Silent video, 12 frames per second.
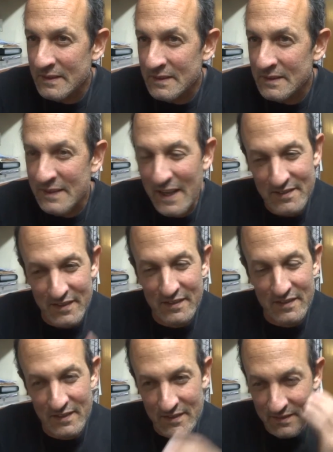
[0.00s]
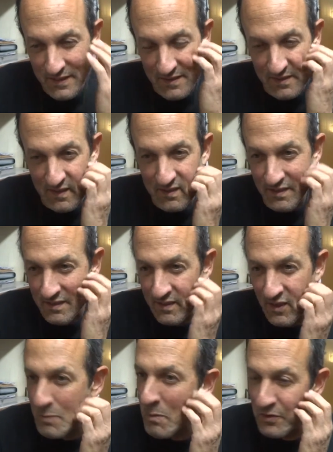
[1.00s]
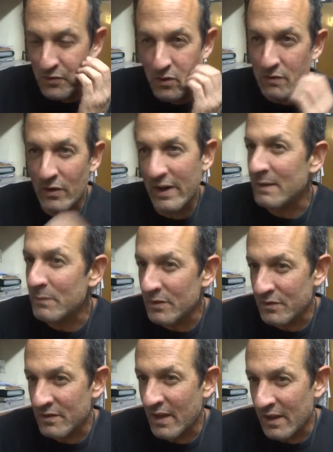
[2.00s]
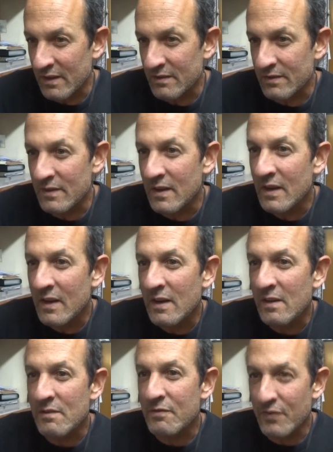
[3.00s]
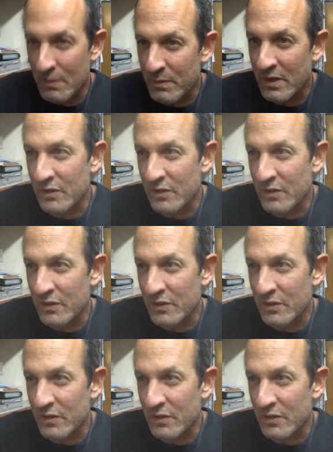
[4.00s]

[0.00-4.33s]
That's easy. That's easy. Almost all of our animals are taken from kill